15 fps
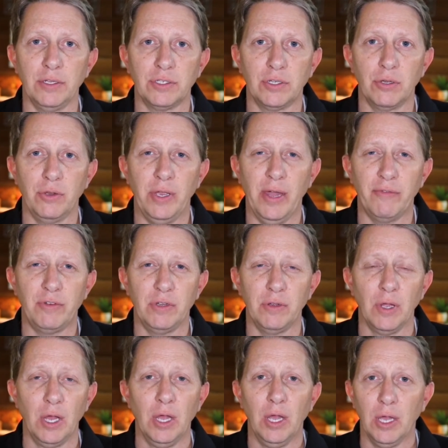So you have to
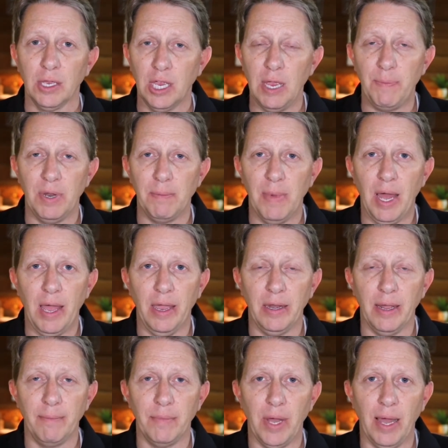keep in mind
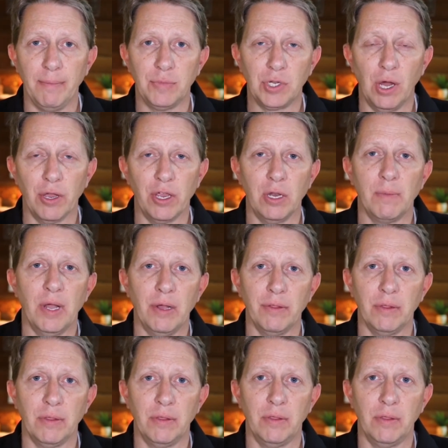I'm I'm talking about